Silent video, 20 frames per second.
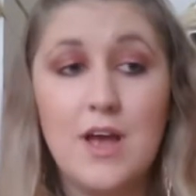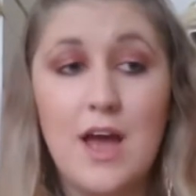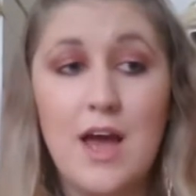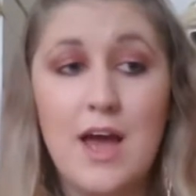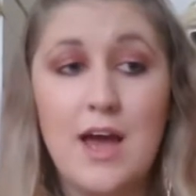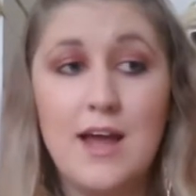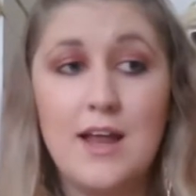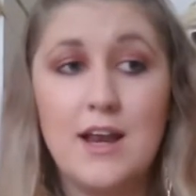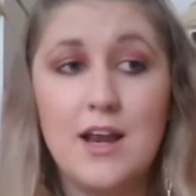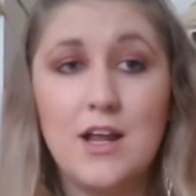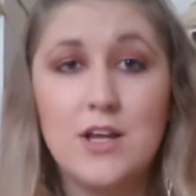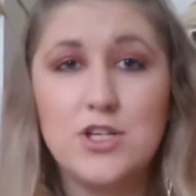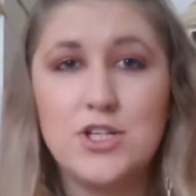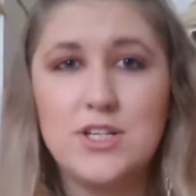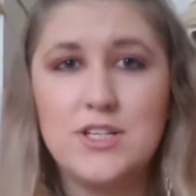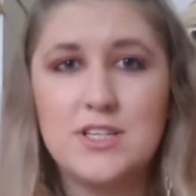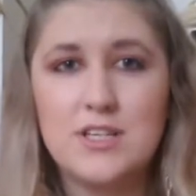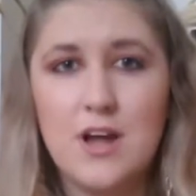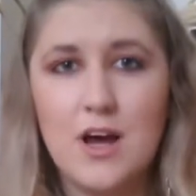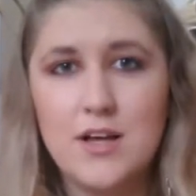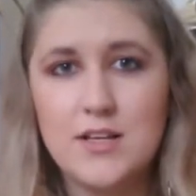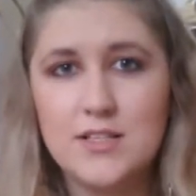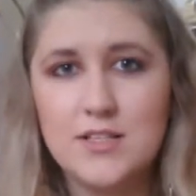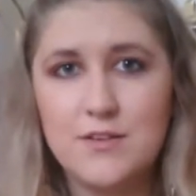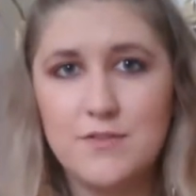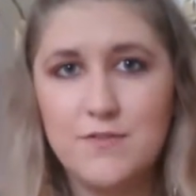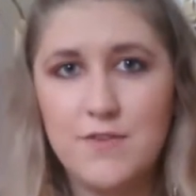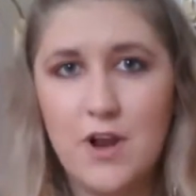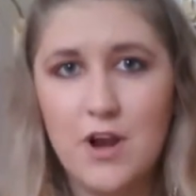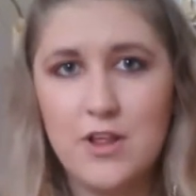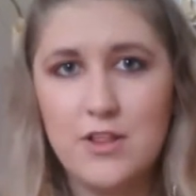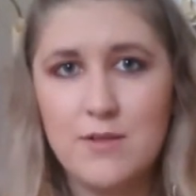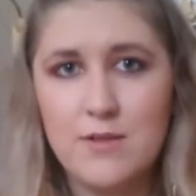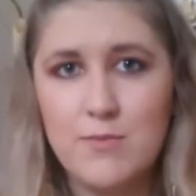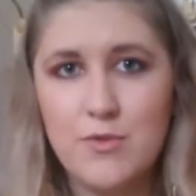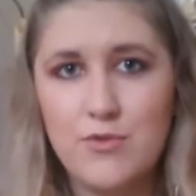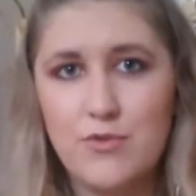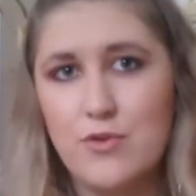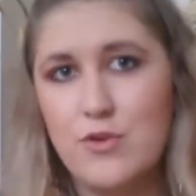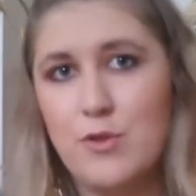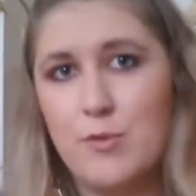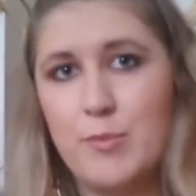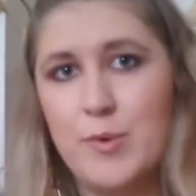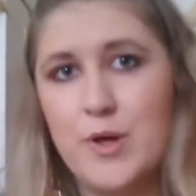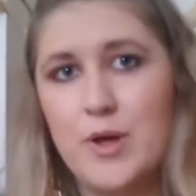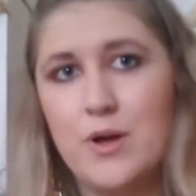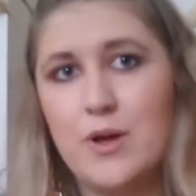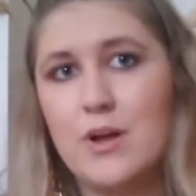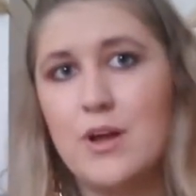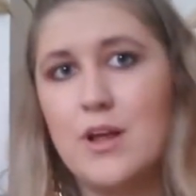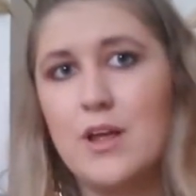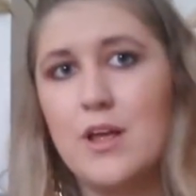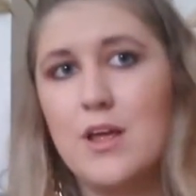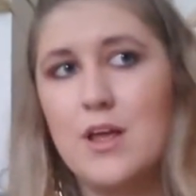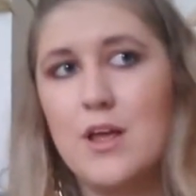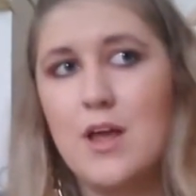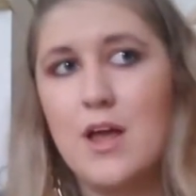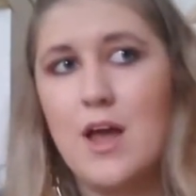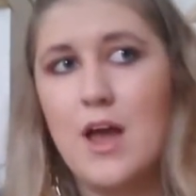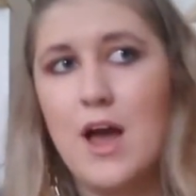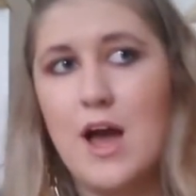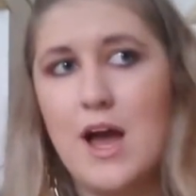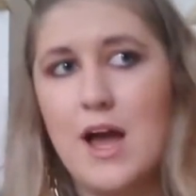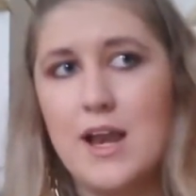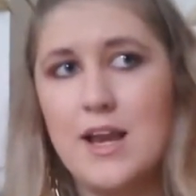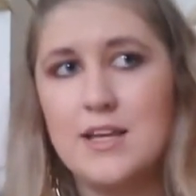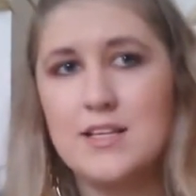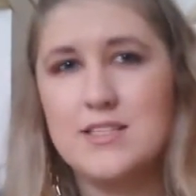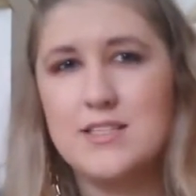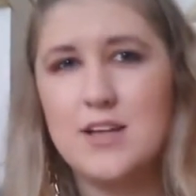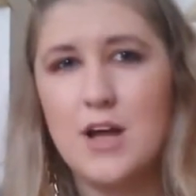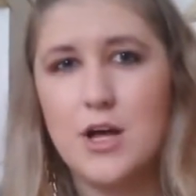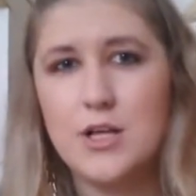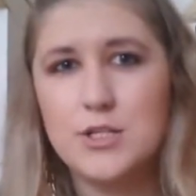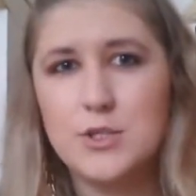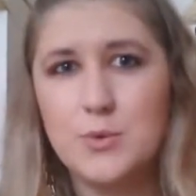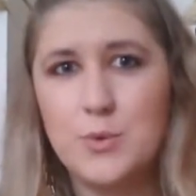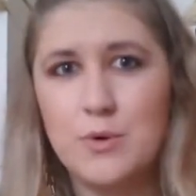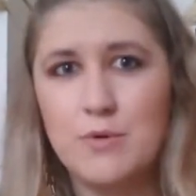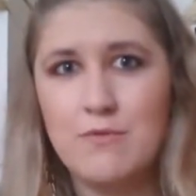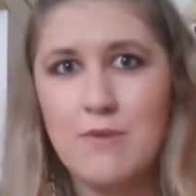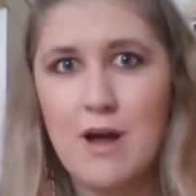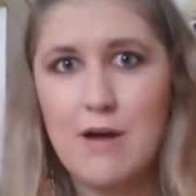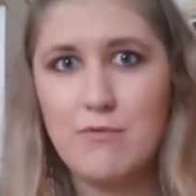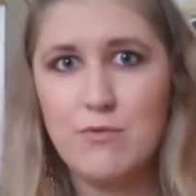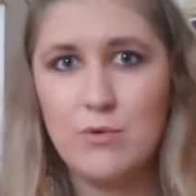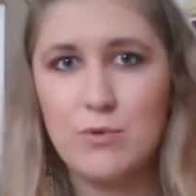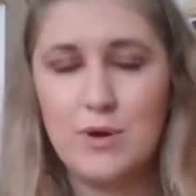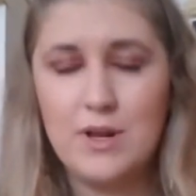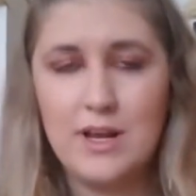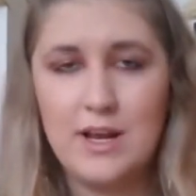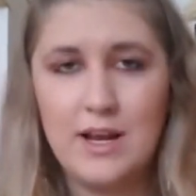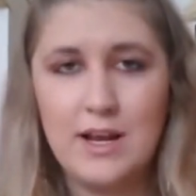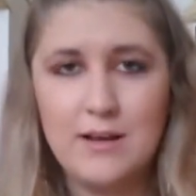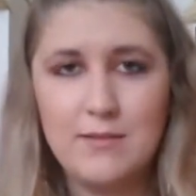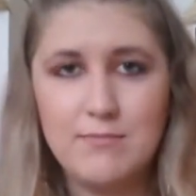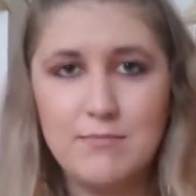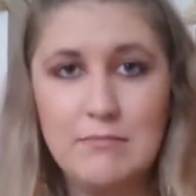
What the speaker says: and she starts to follow them through the book, and it starts to unravel, and